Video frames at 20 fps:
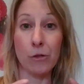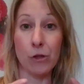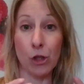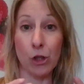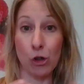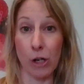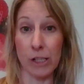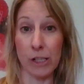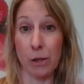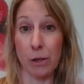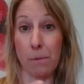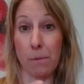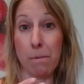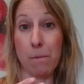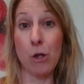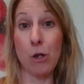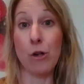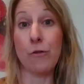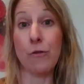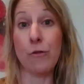try to
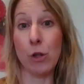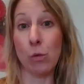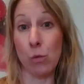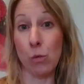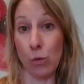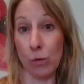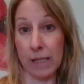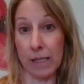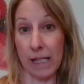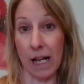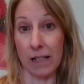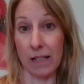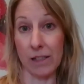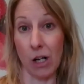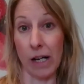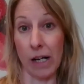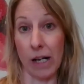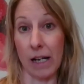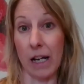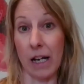move towards that
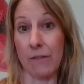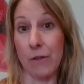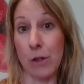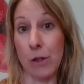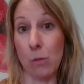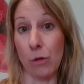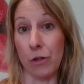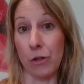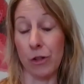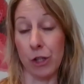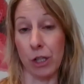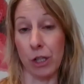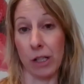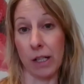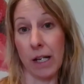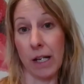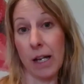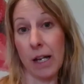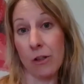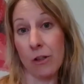diet if you want
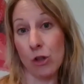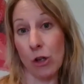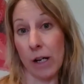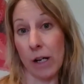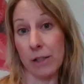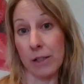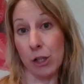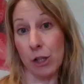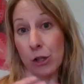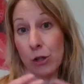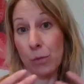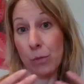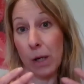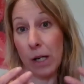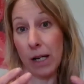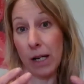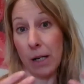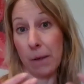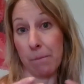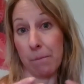to try to
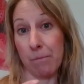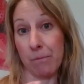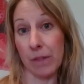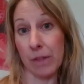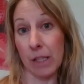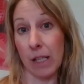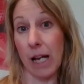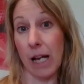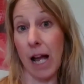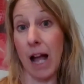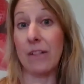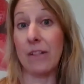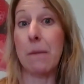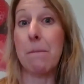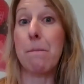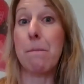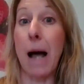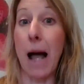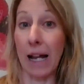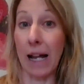have an
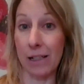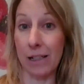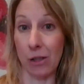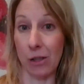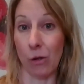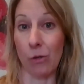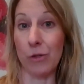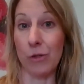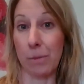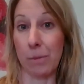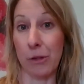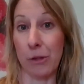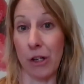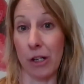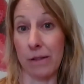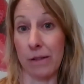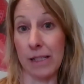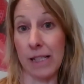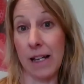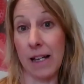impact on some of
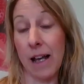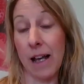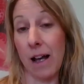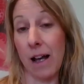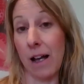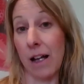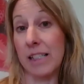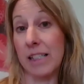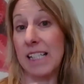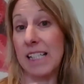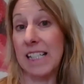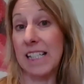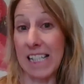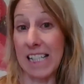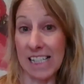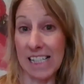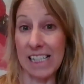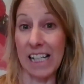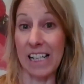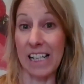those
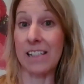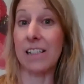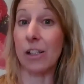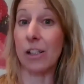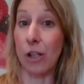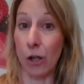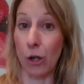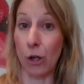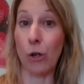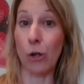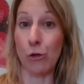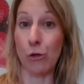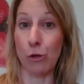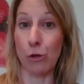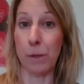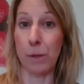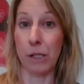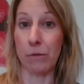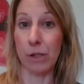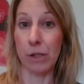disease states that can
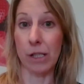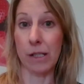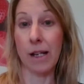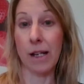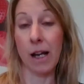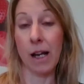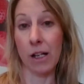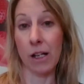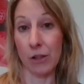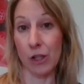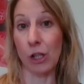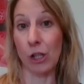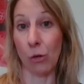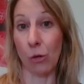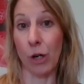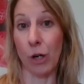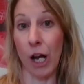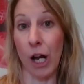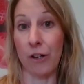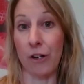contribute to
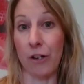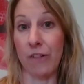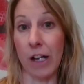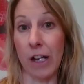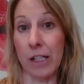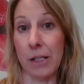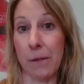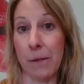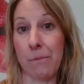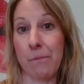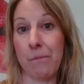long COVID.